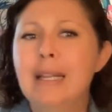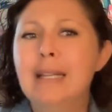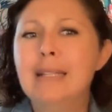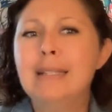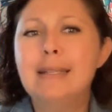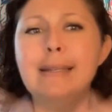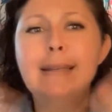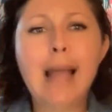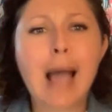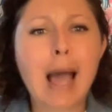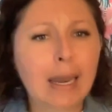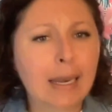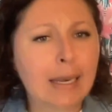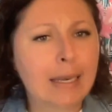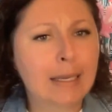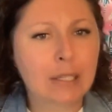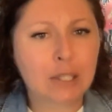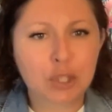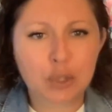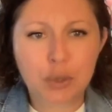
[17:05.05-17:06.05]
It's not an
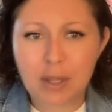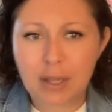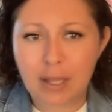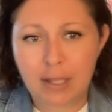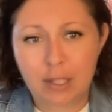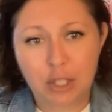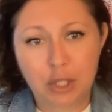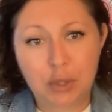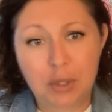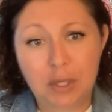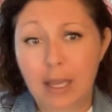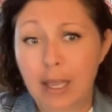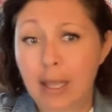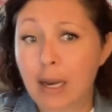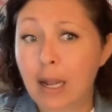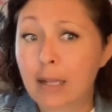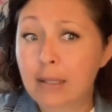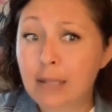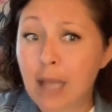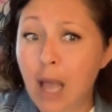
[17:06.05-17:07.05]
industry that's using it
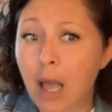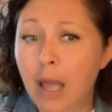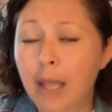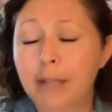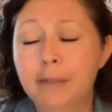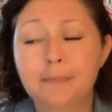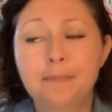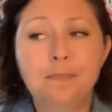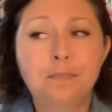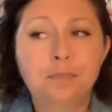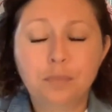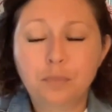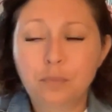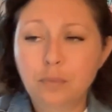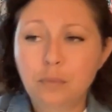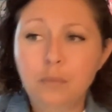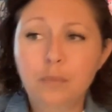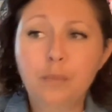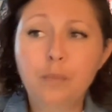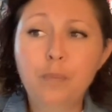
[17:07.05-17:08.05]
a ton
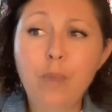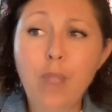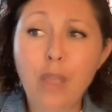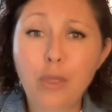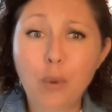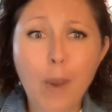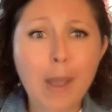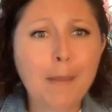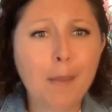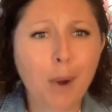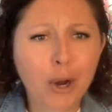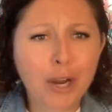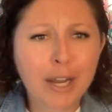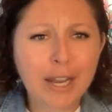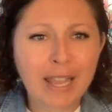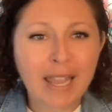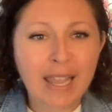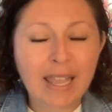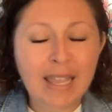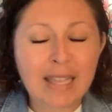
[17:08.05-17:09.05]
the way
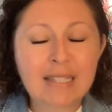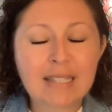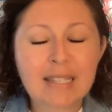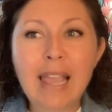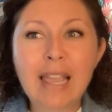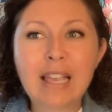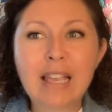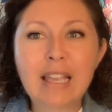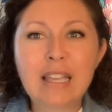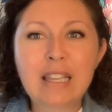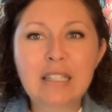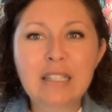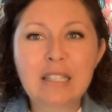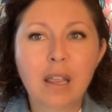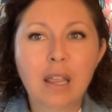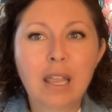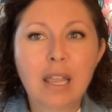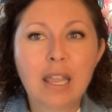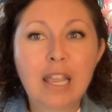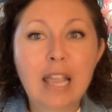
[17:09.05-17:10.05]
marketing is. And
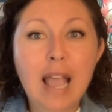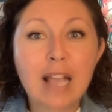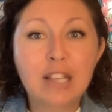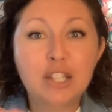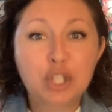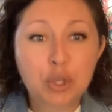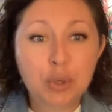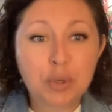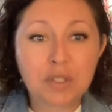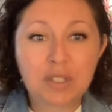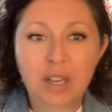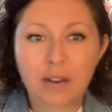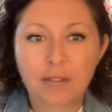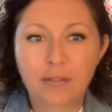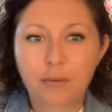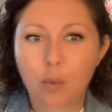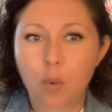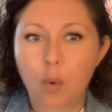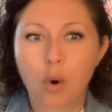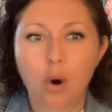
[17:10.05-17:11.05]
he has used it
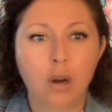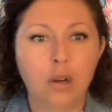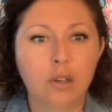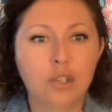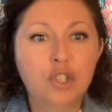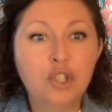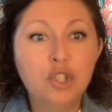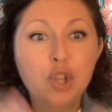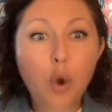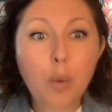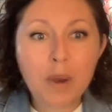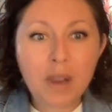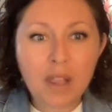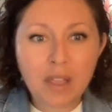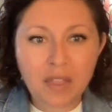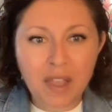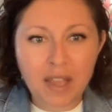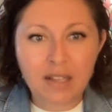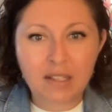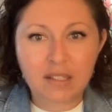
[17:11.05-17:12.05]
for so many
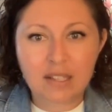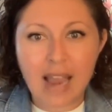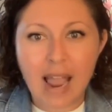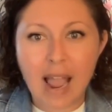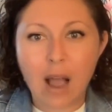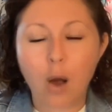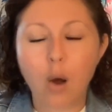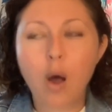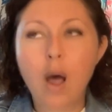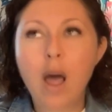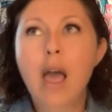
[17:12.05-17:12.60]
things now.